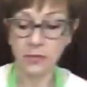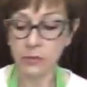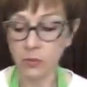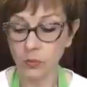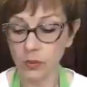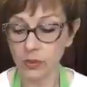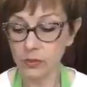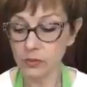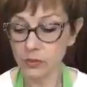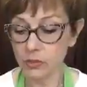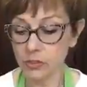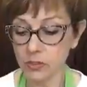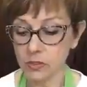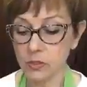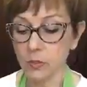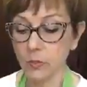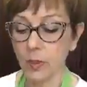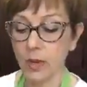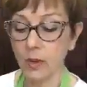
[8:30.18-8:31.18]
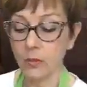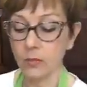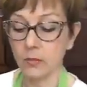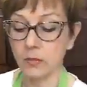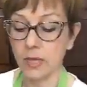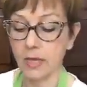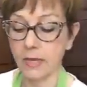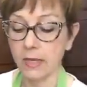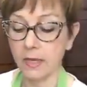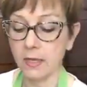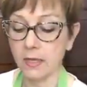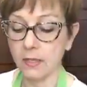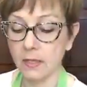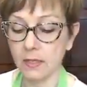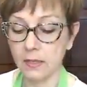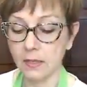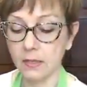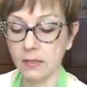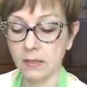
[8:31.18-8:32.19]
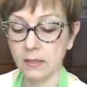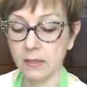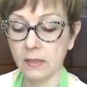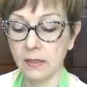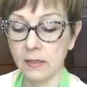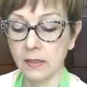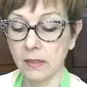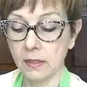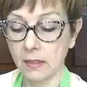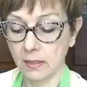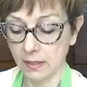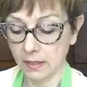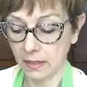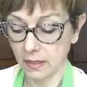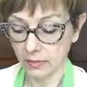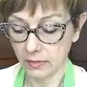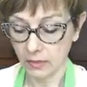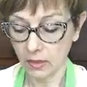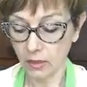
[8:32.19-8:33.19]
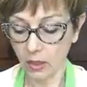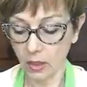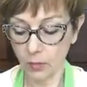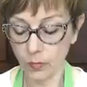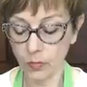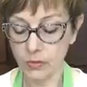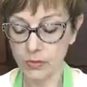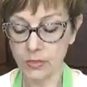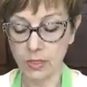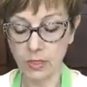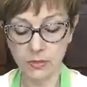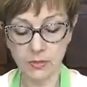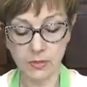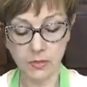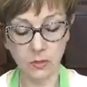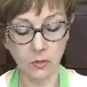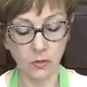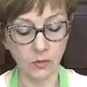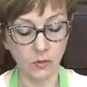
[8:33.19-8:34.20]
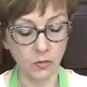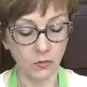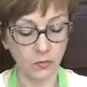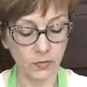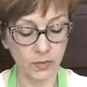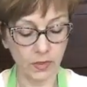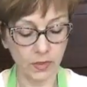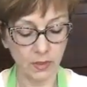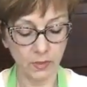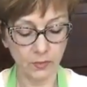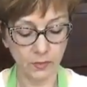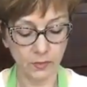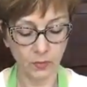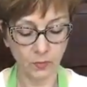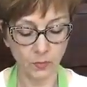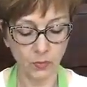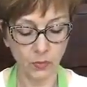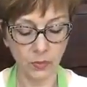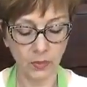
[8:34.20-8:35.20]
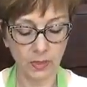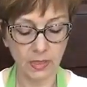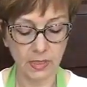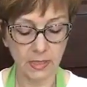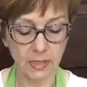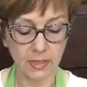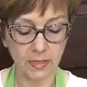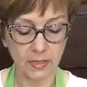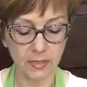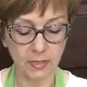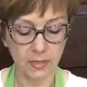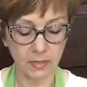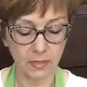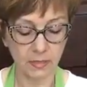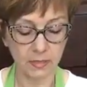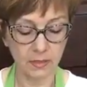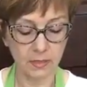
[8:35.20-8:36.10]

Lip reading: one is just about ready. Got the caramel sauce going over there. I'm going to put that on there.